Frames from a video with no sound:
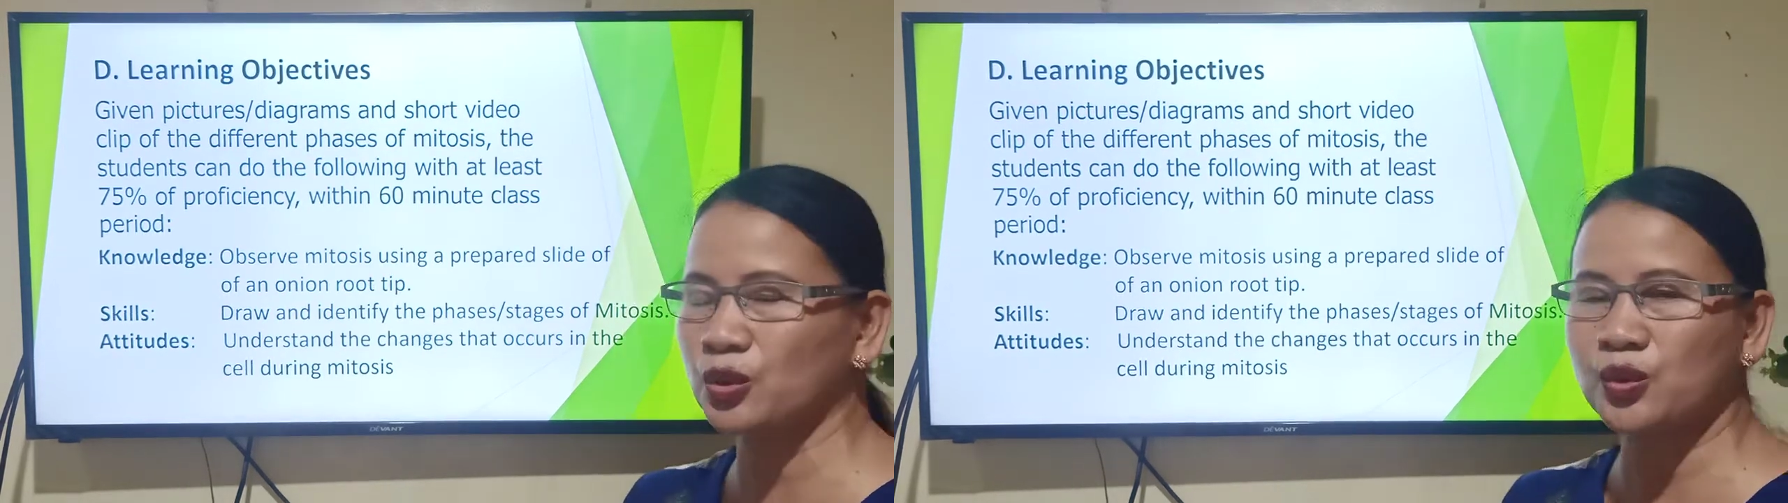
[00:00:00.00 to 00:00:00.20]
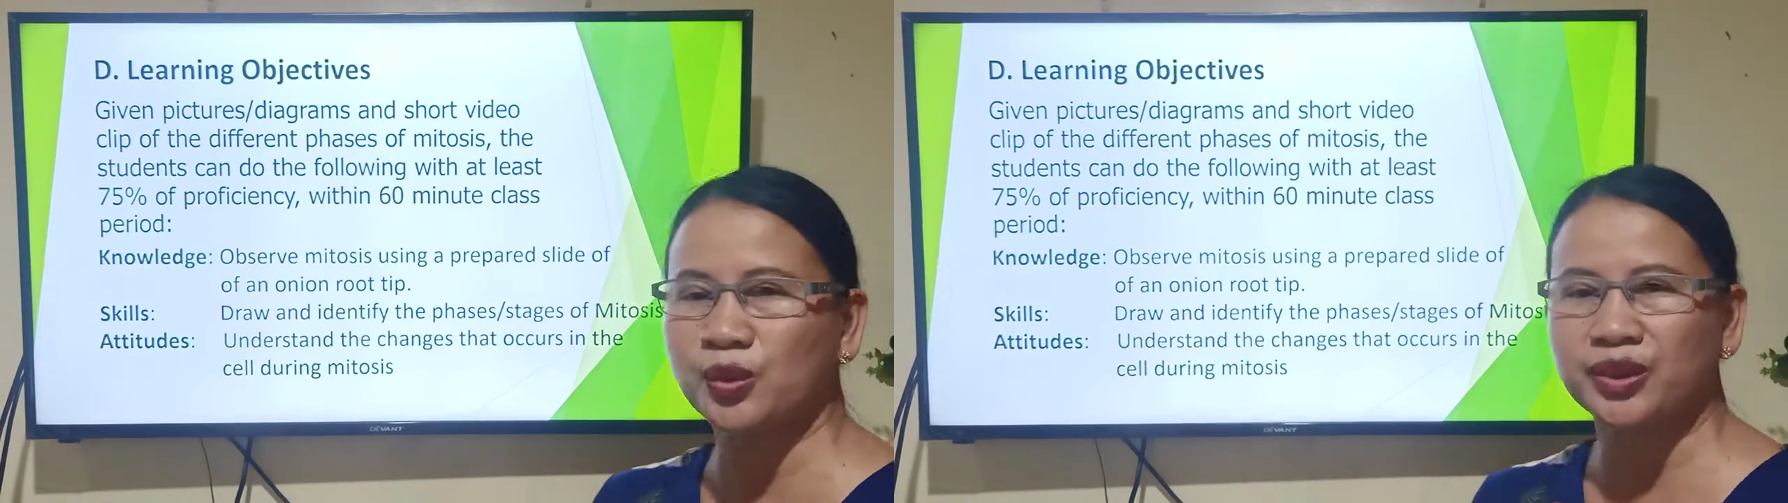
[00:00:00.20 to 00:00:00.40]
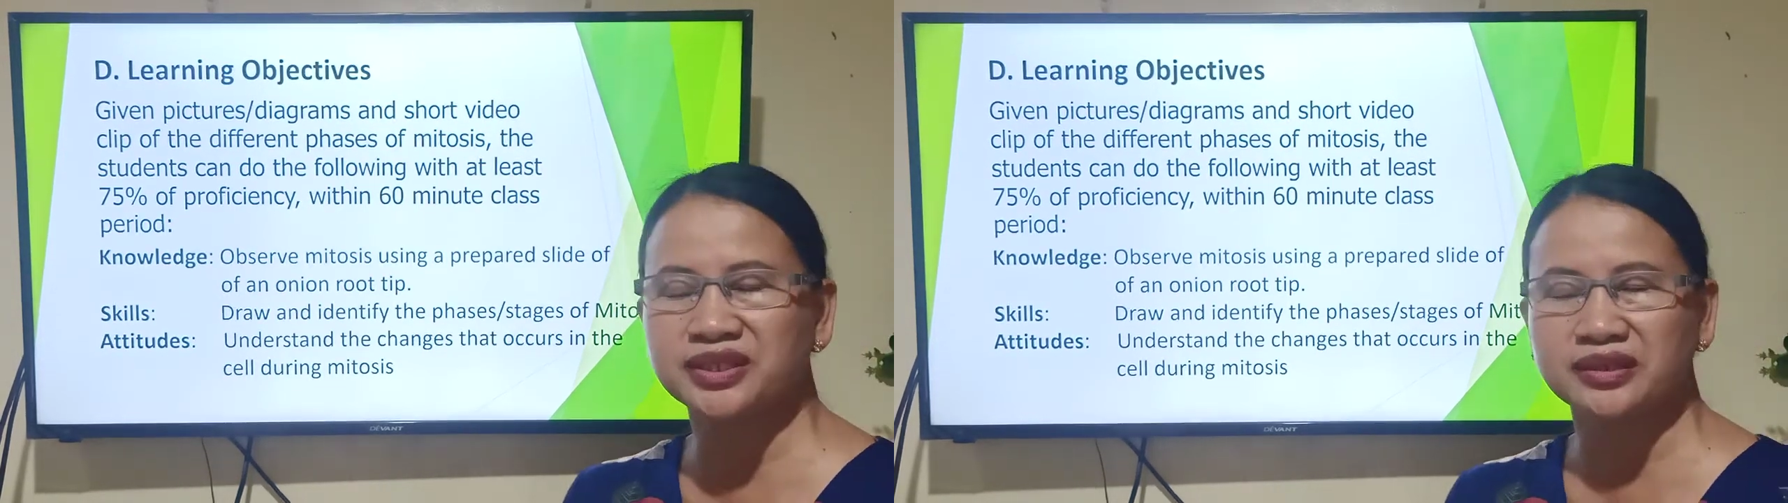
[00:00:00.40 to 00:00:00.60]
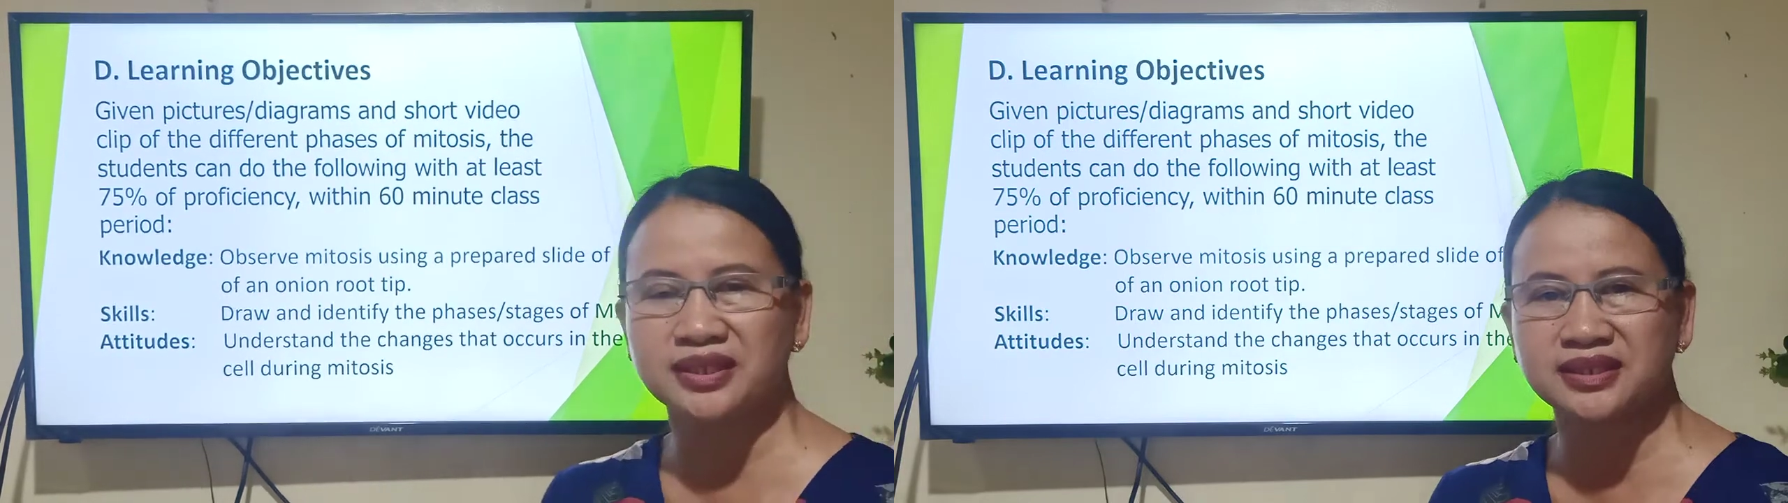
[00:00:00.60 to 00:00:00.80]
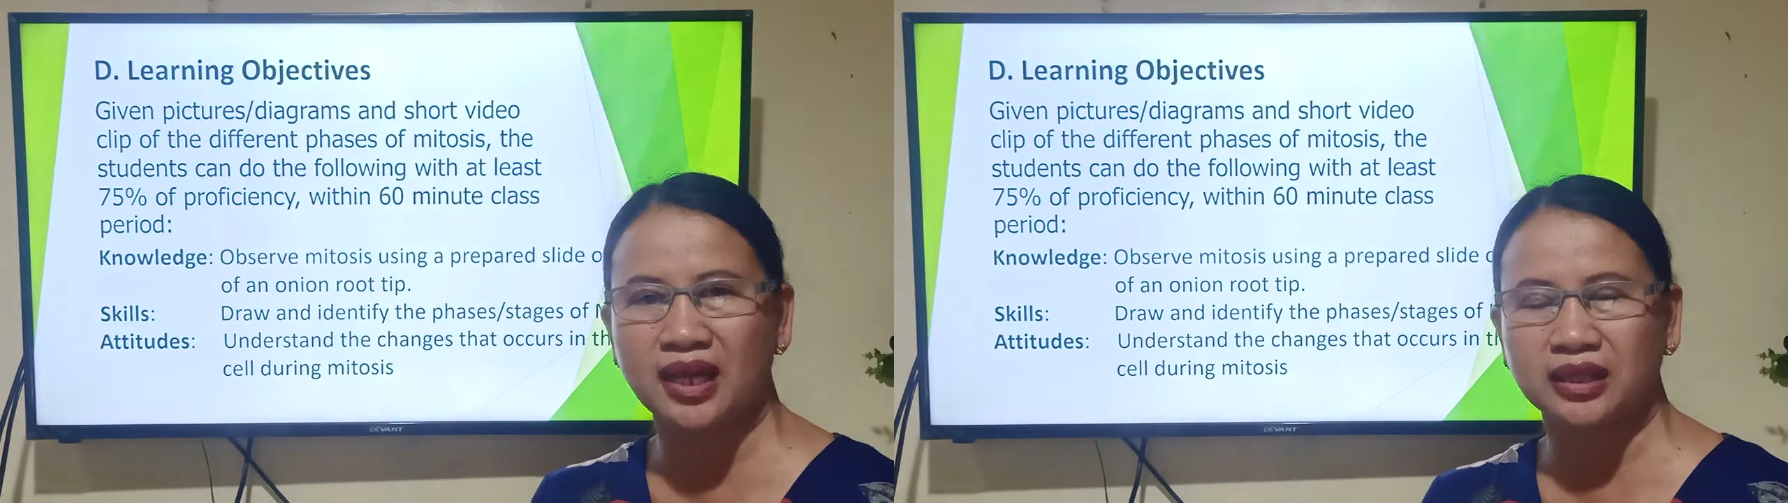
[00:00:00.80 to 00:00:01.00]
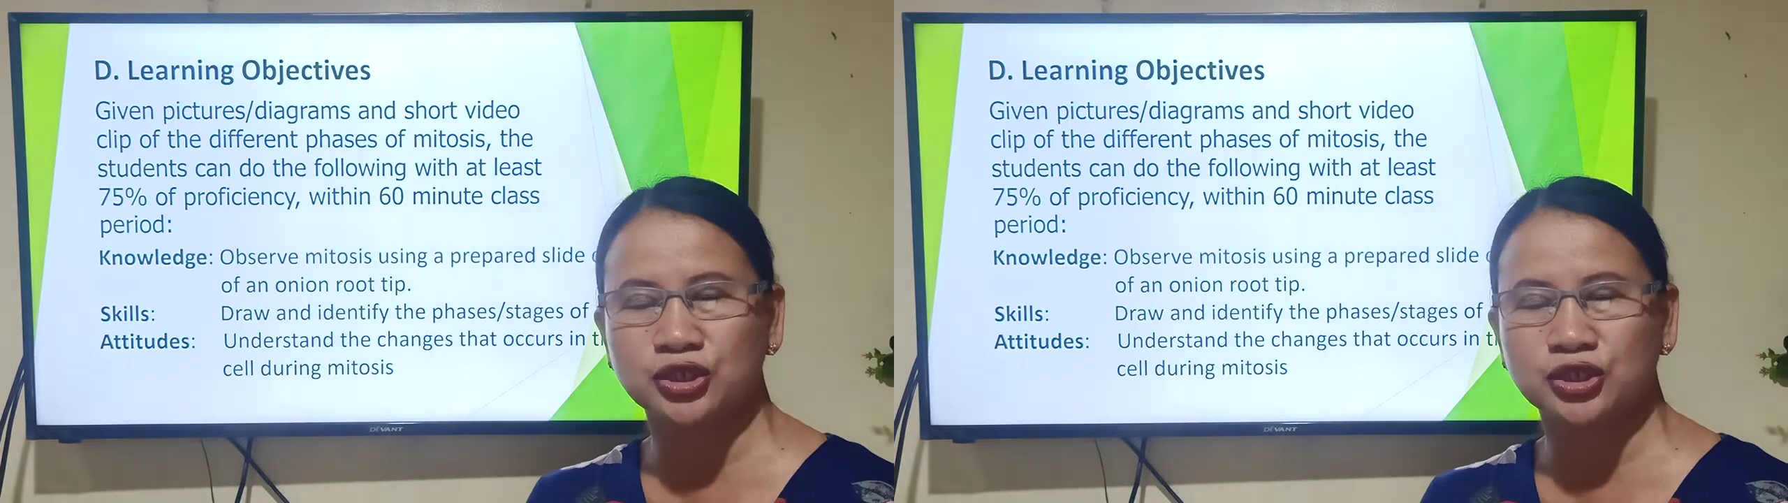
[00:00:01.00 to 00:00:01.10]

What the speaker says: occurs in the cell